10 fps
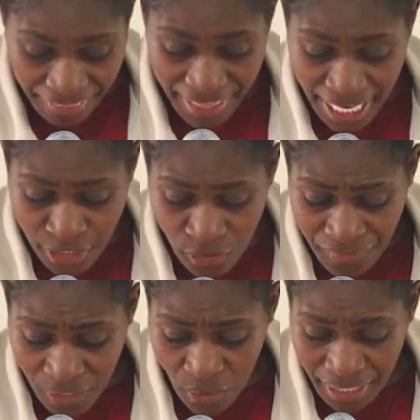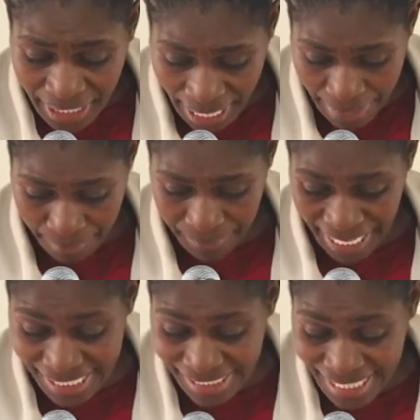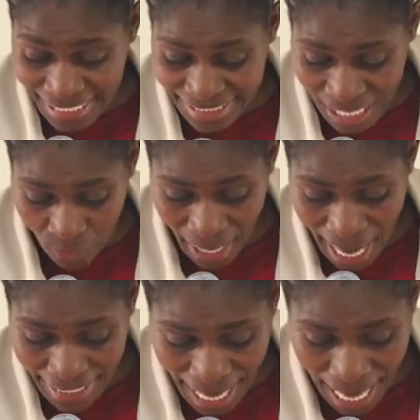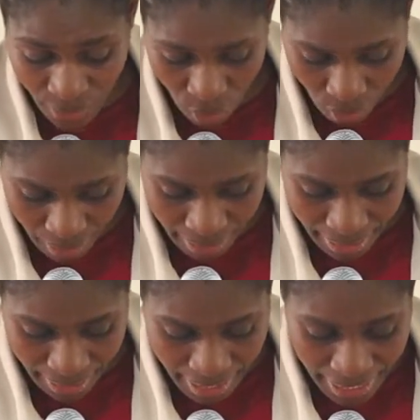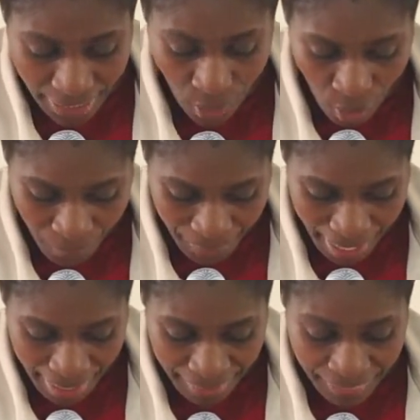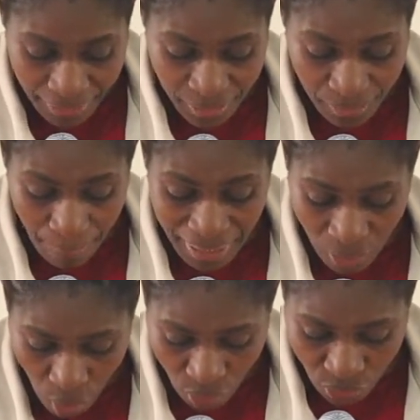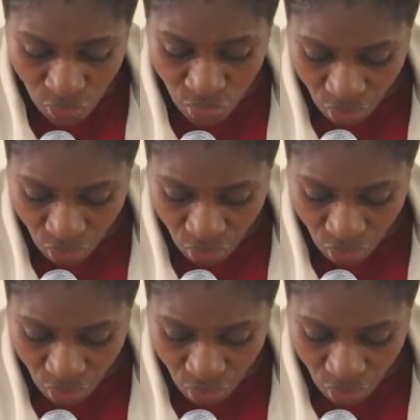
The angel of the Lord came and sat down under an oak in Ophrah that belonged to